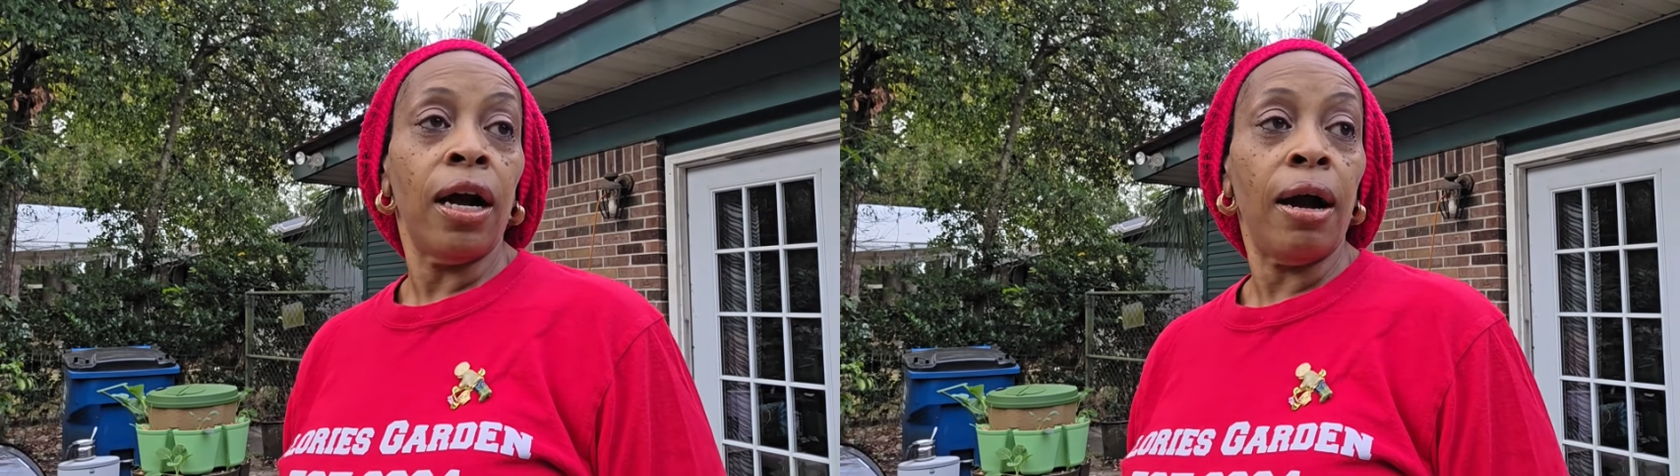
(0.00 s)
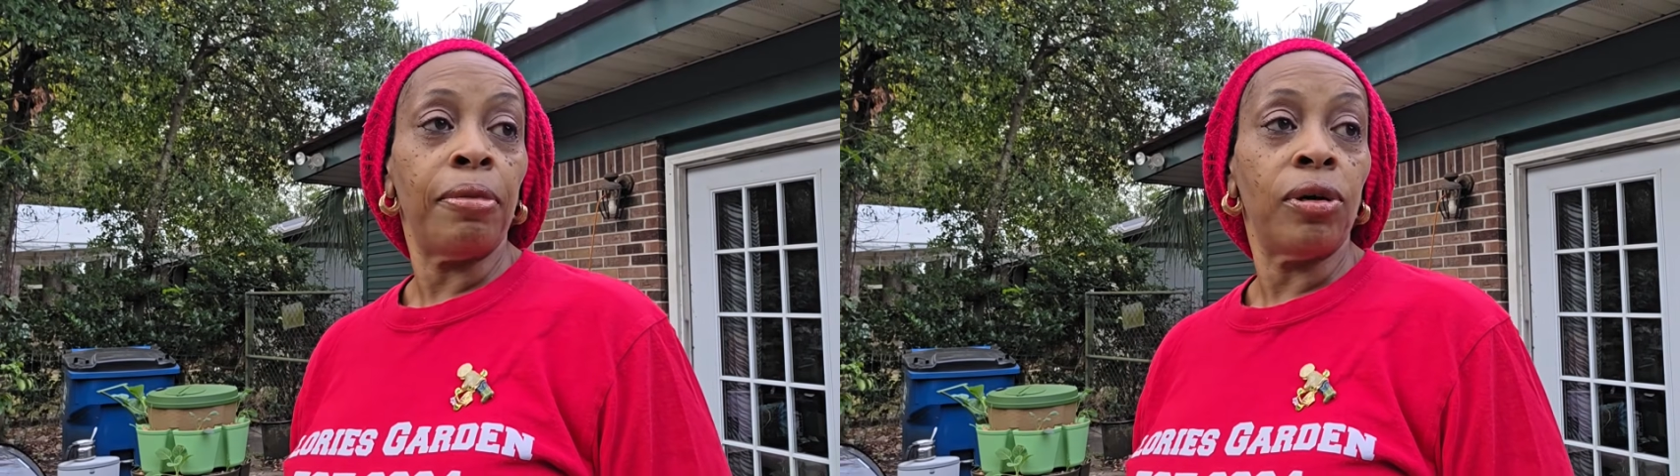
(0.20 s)

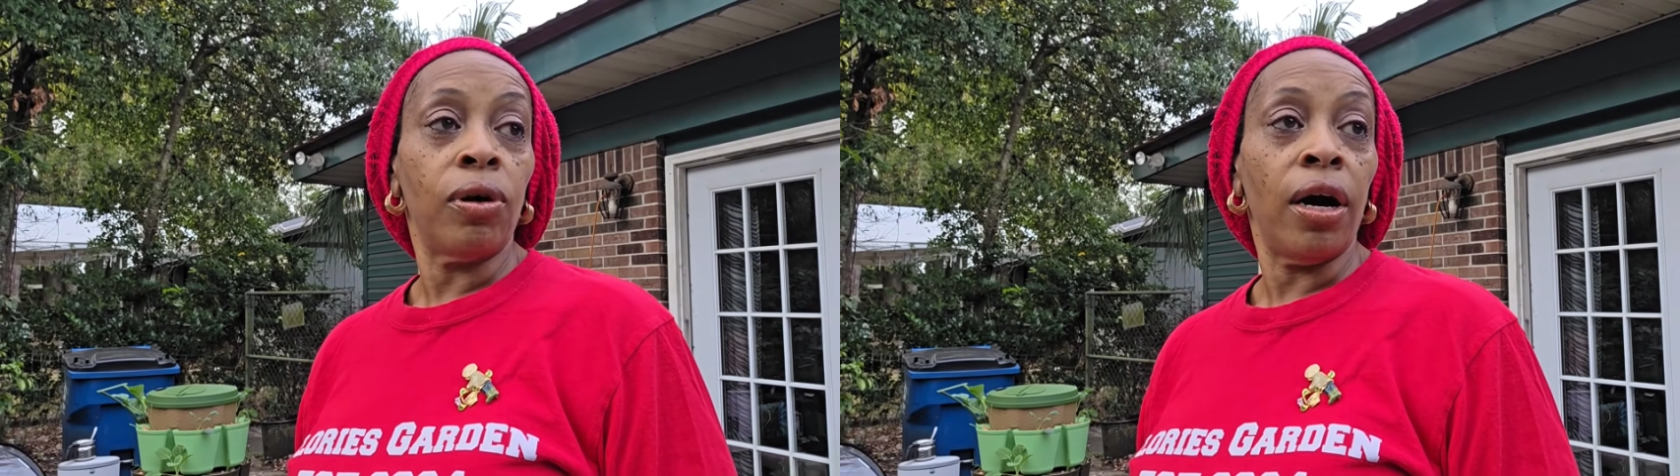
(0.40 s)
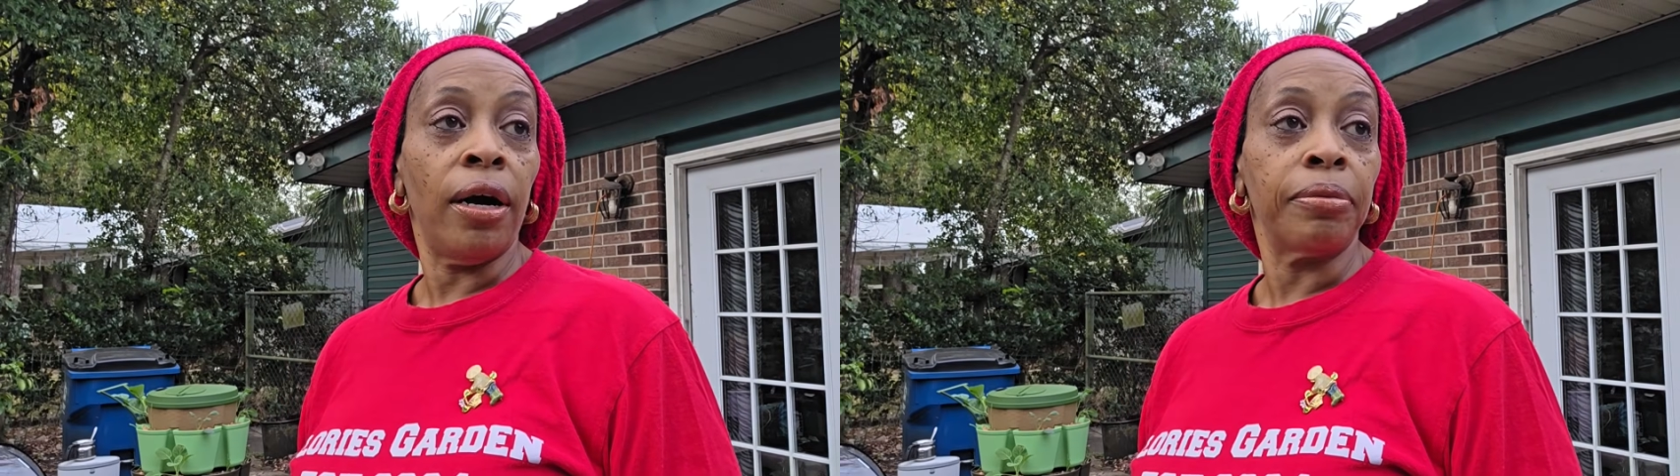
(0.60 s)

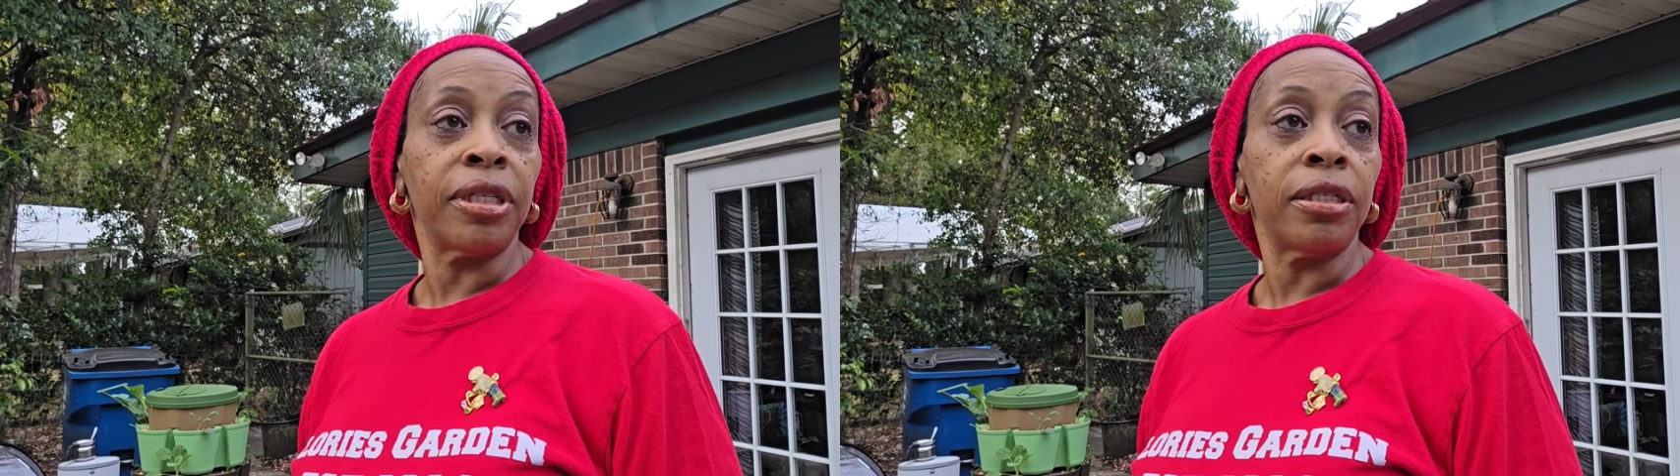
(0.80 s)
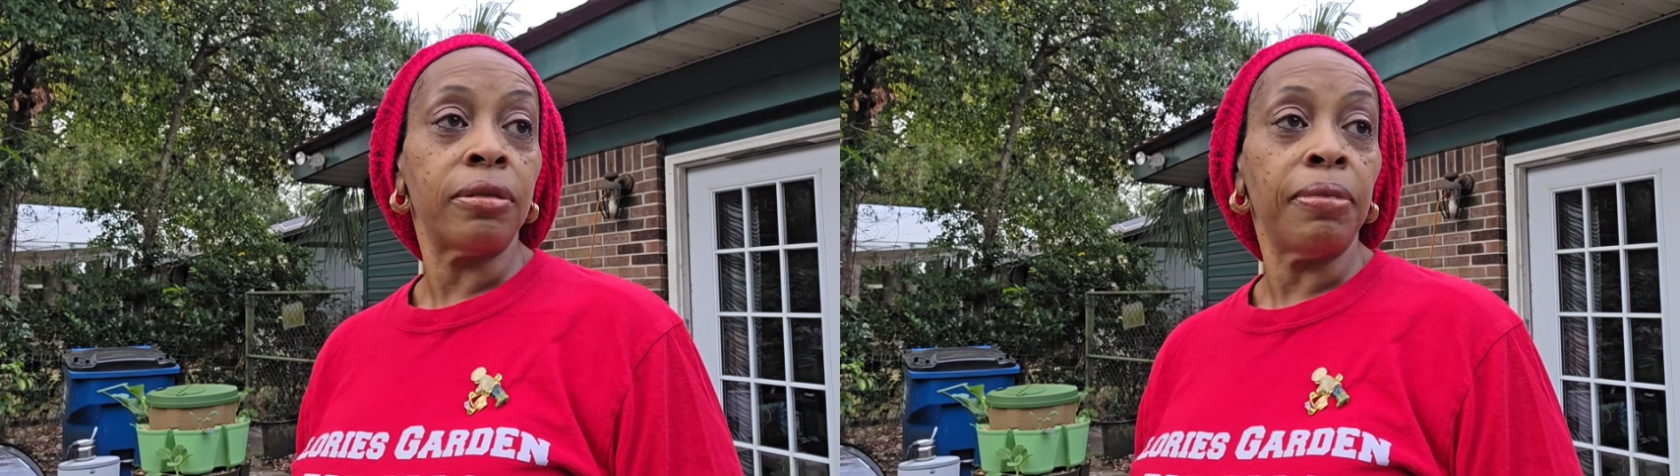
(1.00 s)

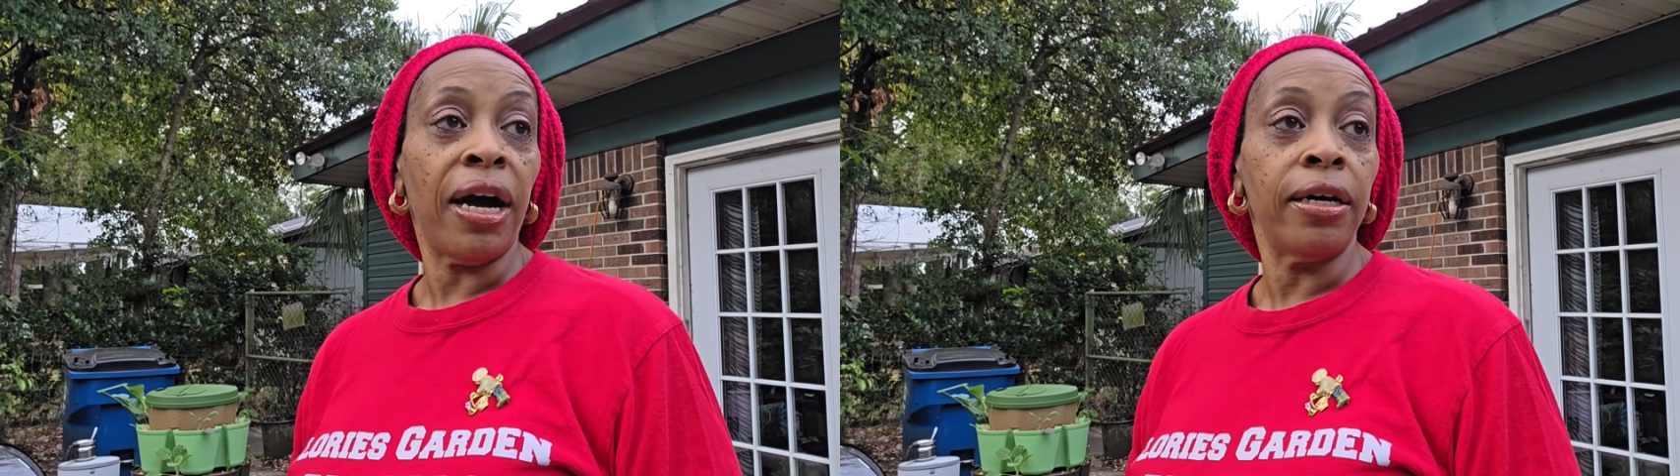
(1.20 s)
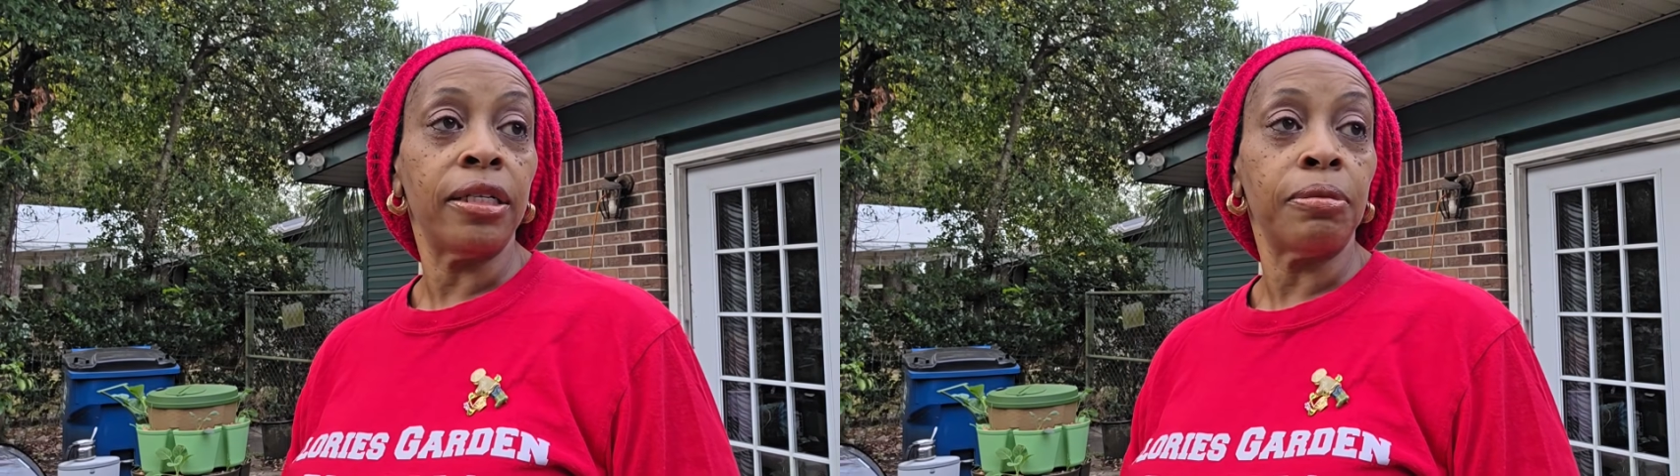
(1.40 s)
Because my
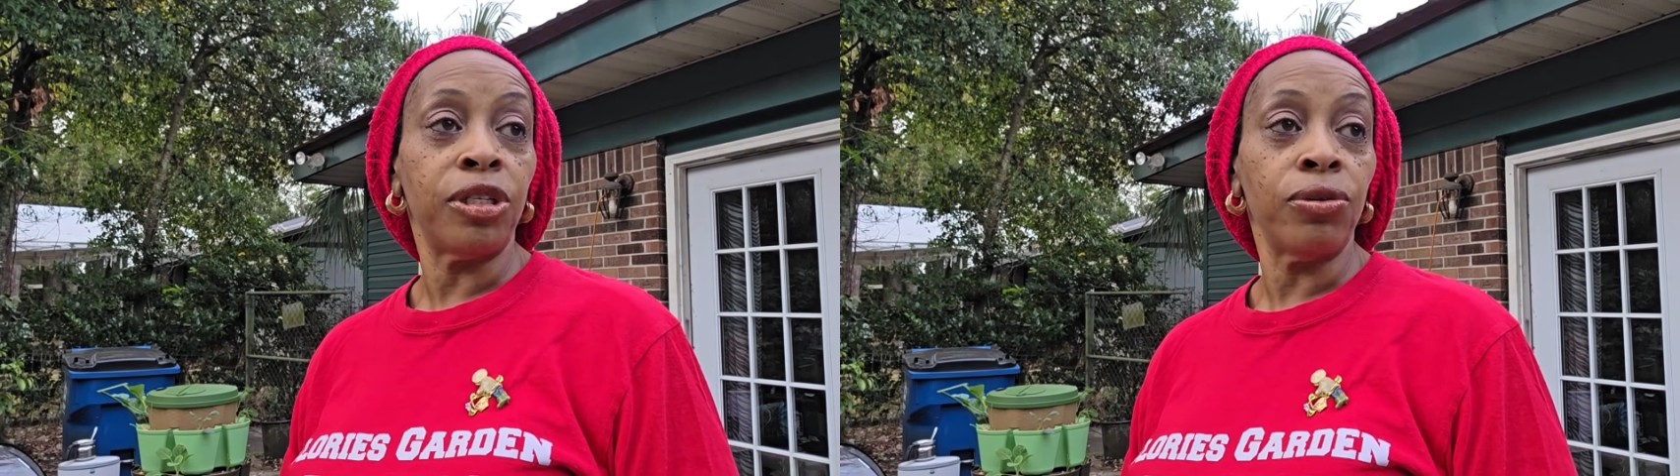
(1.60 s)
husband